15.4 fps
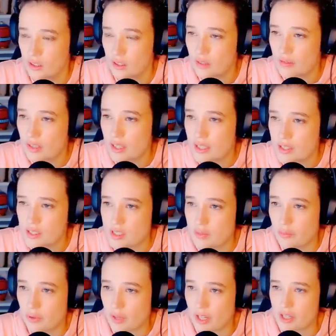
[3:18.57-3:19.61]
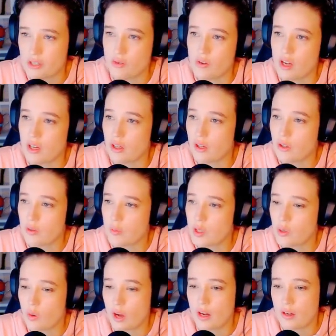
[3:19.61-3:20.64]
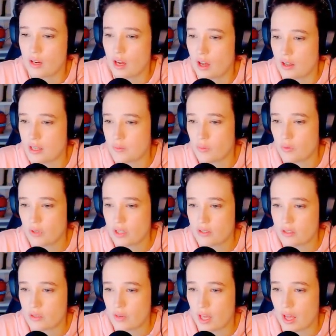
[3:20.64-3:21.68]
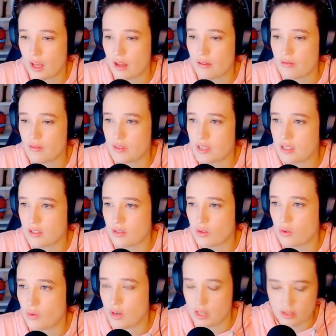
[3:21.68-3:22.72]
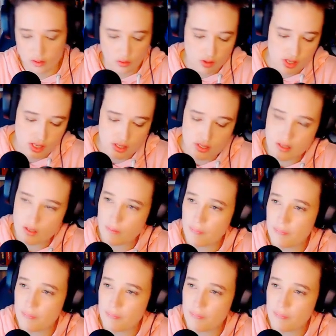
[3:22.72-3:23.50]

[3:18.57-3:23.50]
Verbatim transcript: I feel like just a plush rug could be quite nice, but what else do we have? This is always gorgeous.